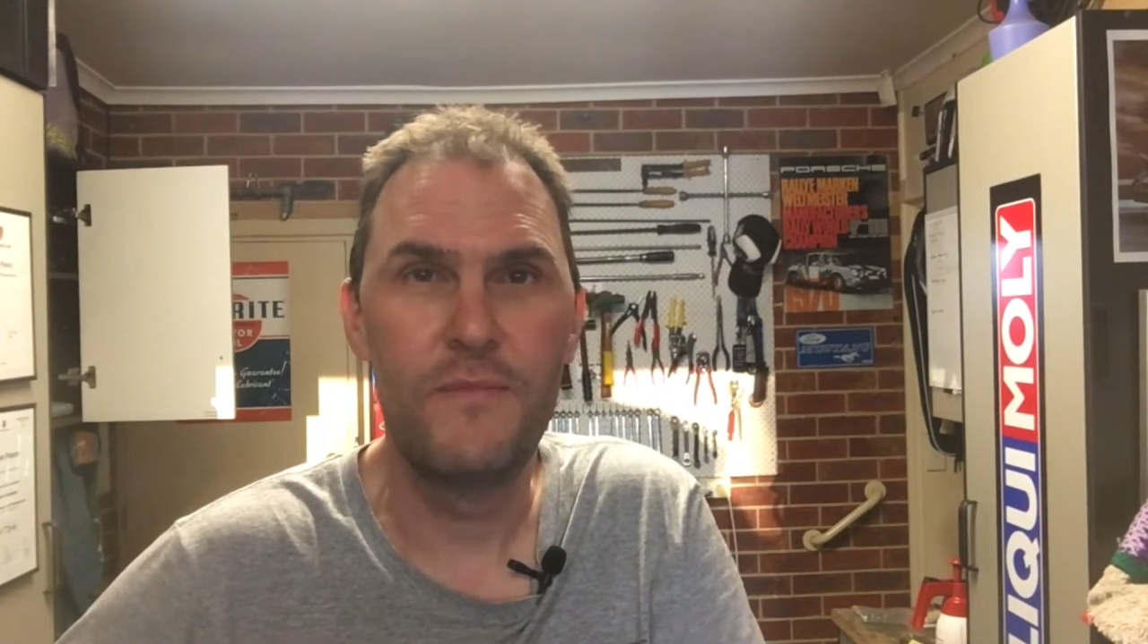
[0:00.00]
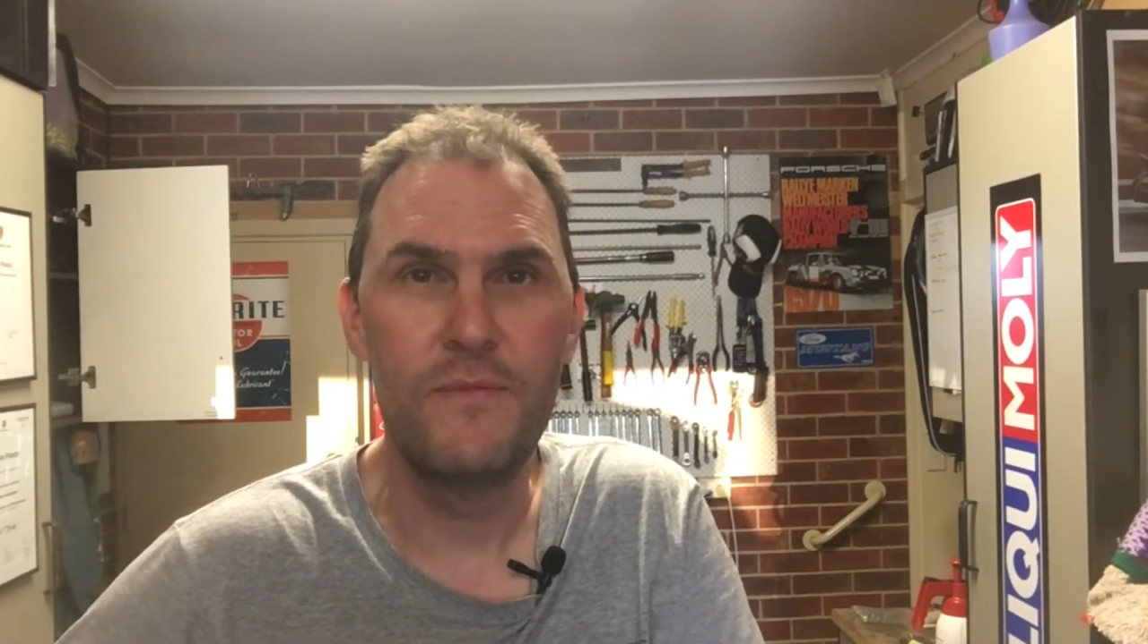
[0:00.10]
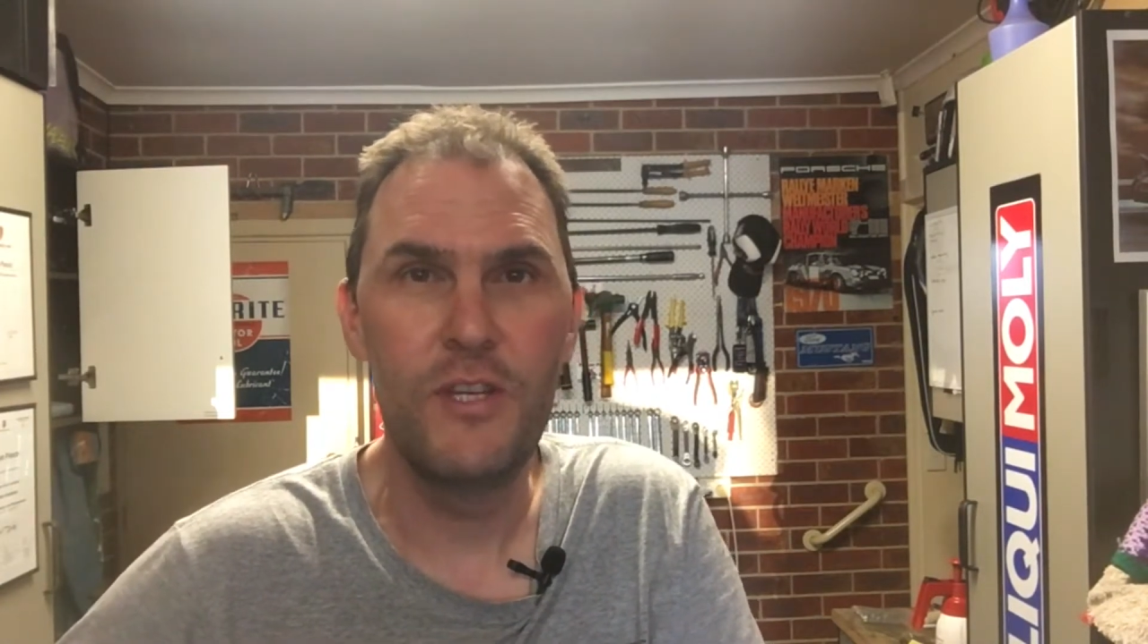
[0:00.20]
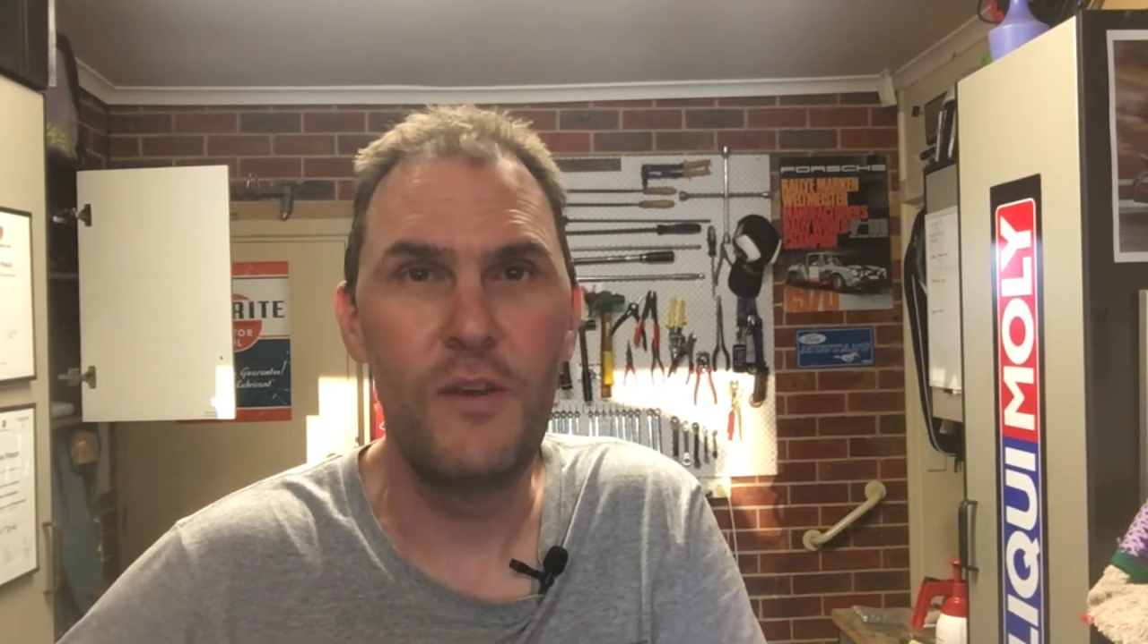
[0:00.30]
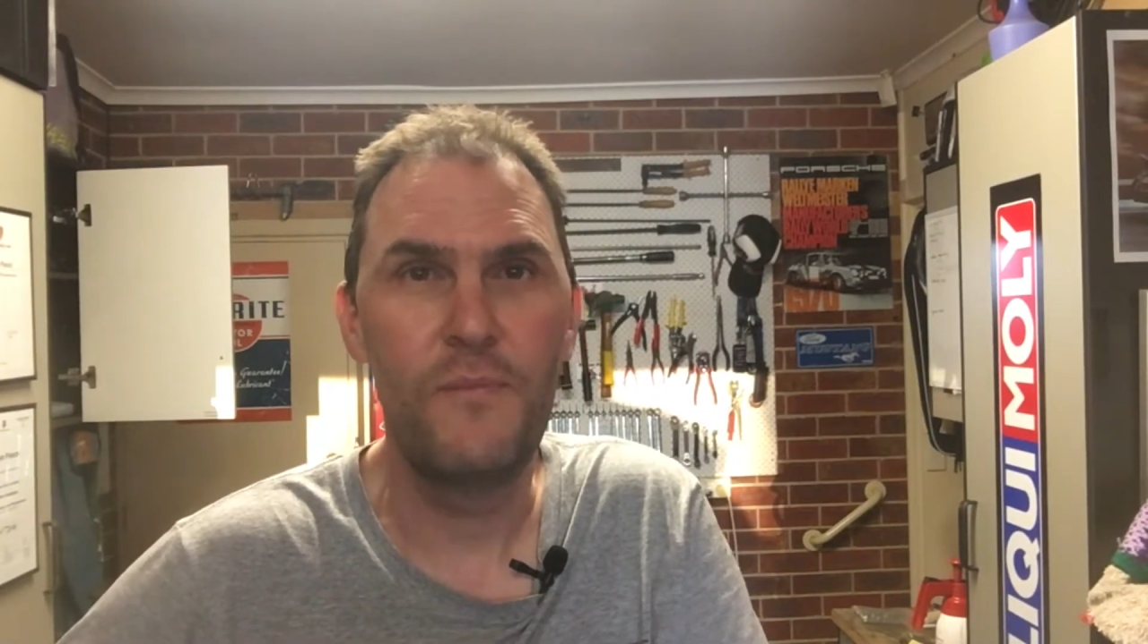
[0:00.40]

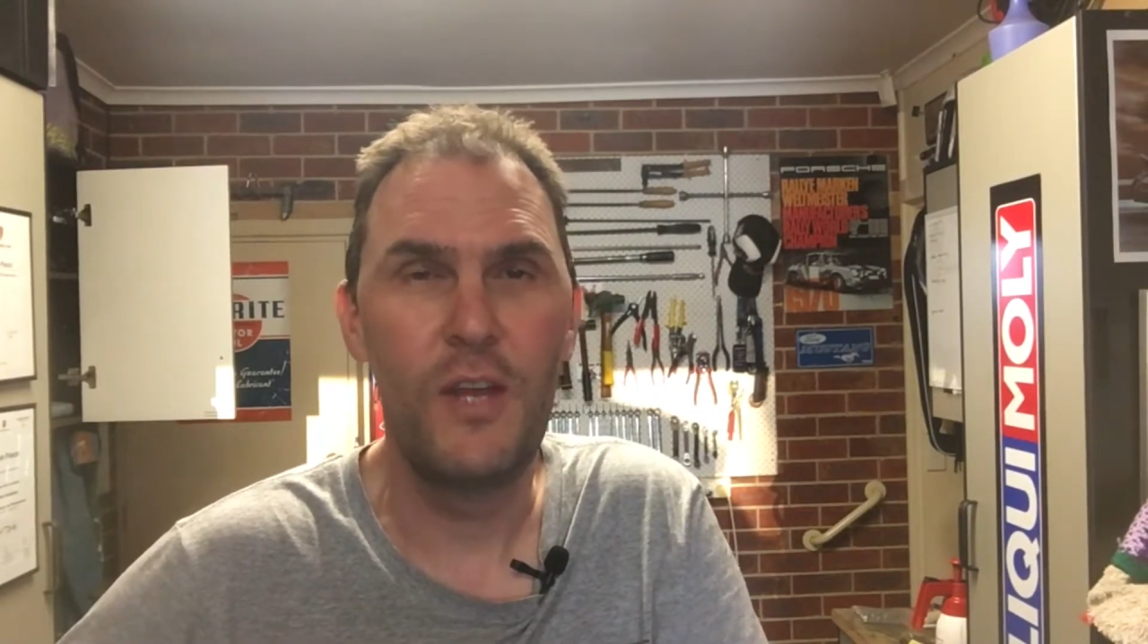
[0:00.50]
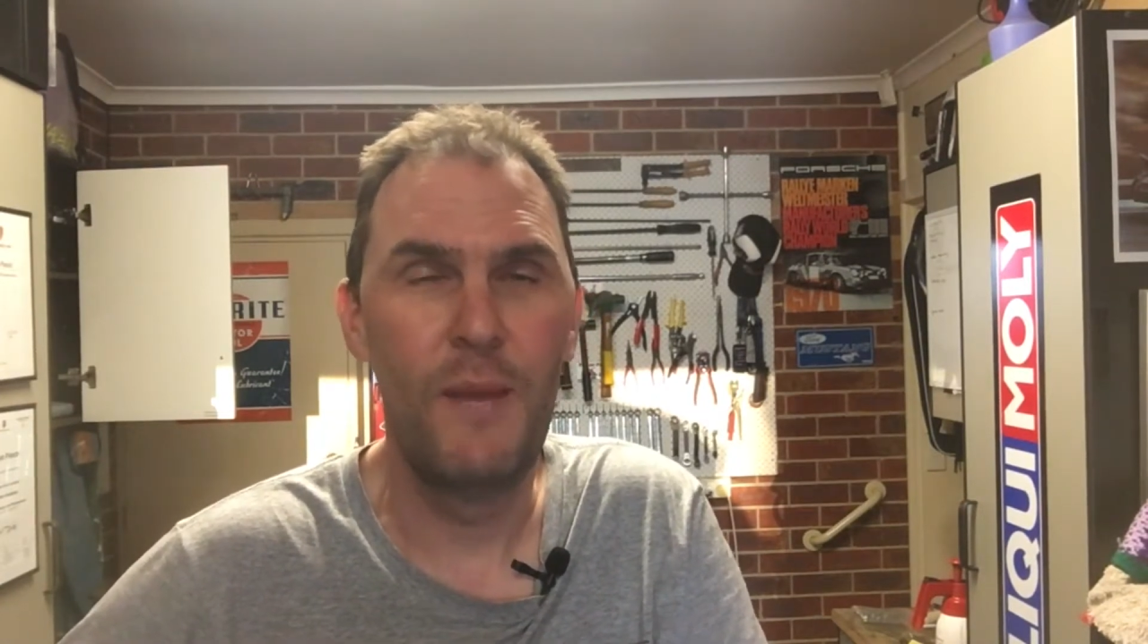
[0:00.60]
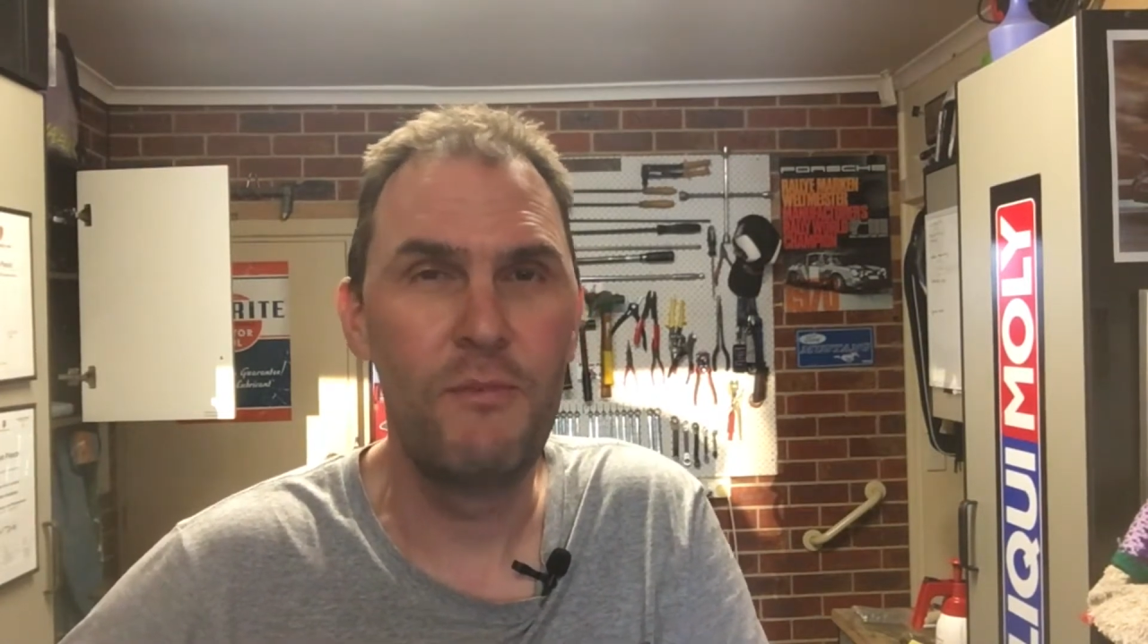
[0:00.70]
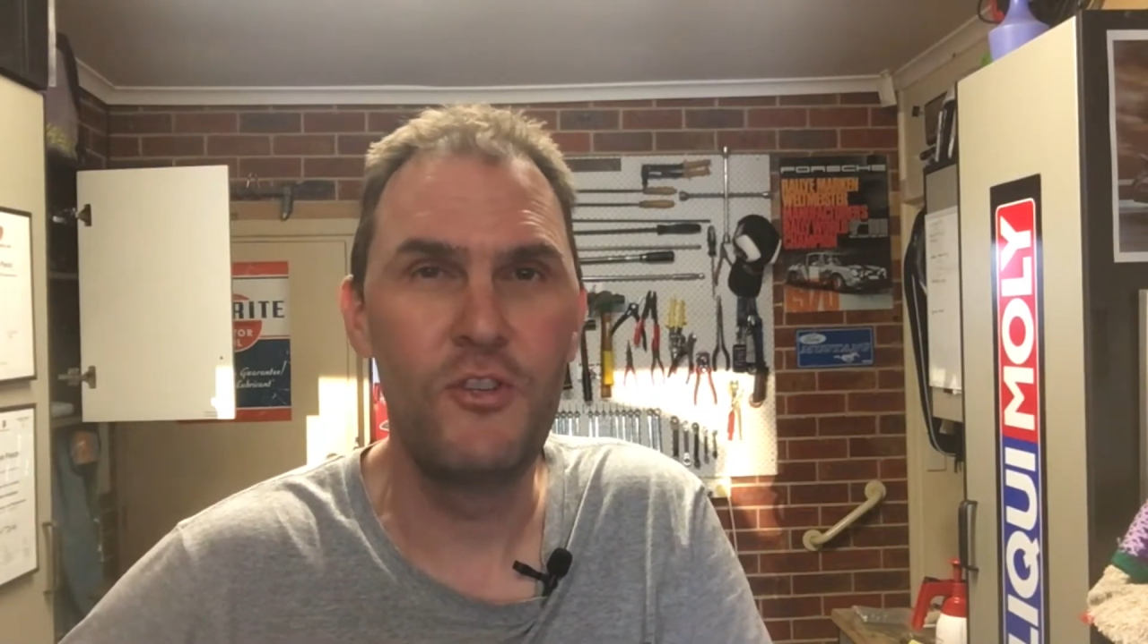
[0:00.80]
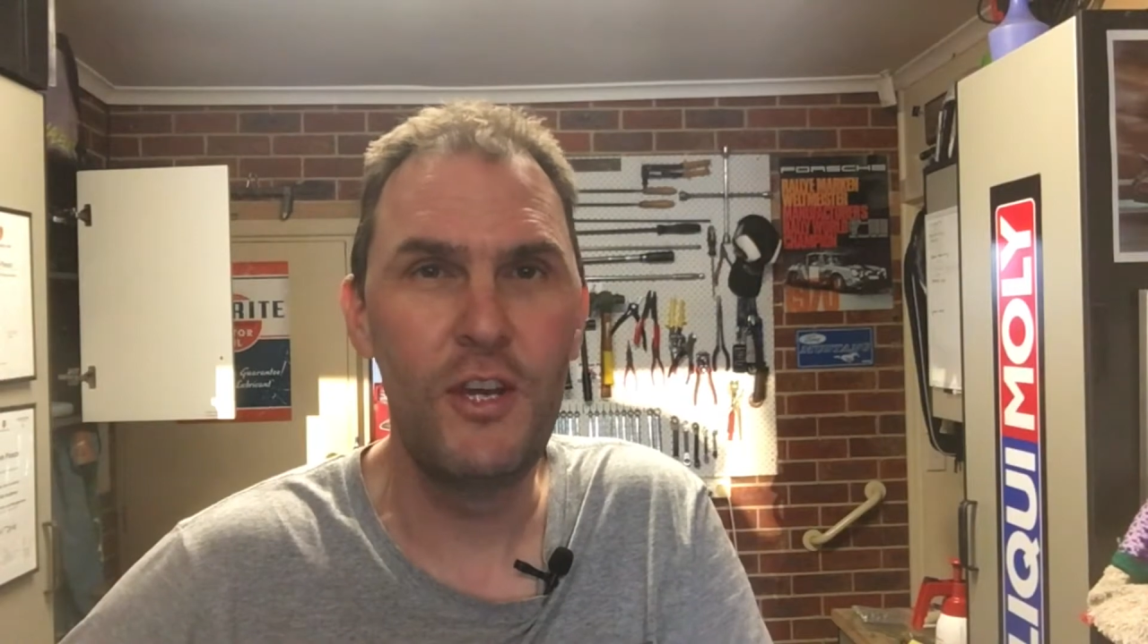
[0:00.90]
So, I
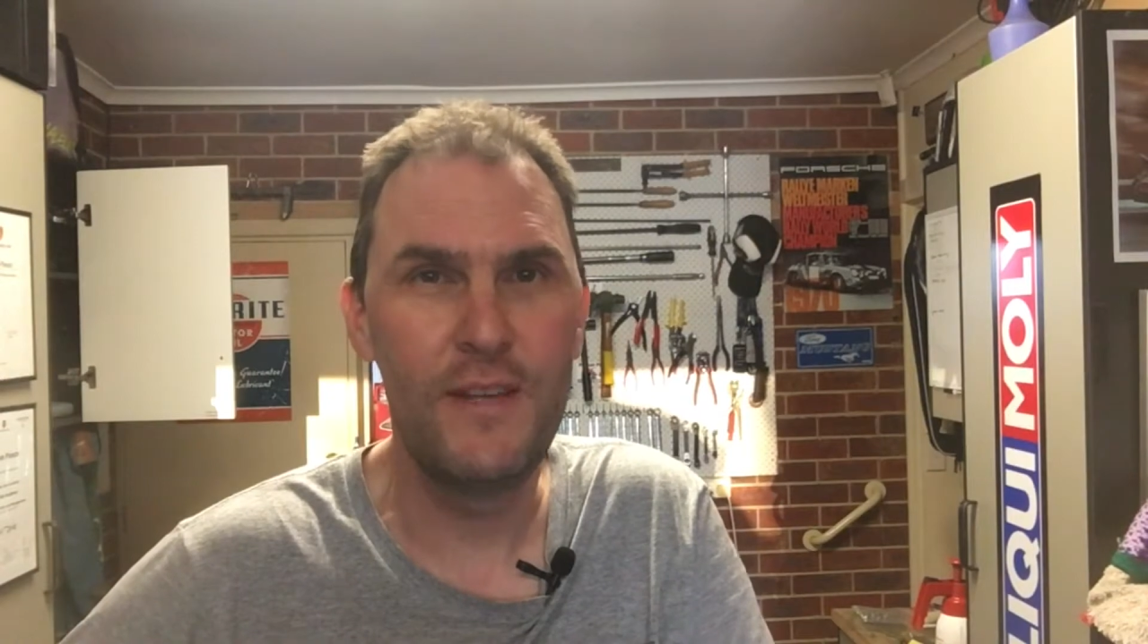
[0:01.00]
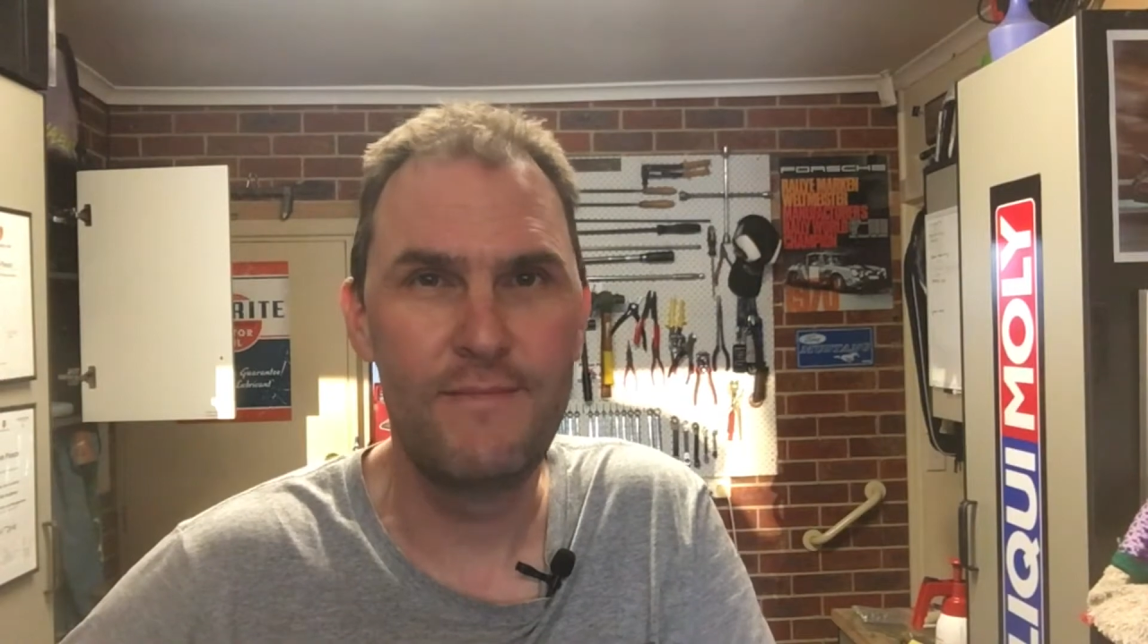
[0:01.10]
hope you enjoy it.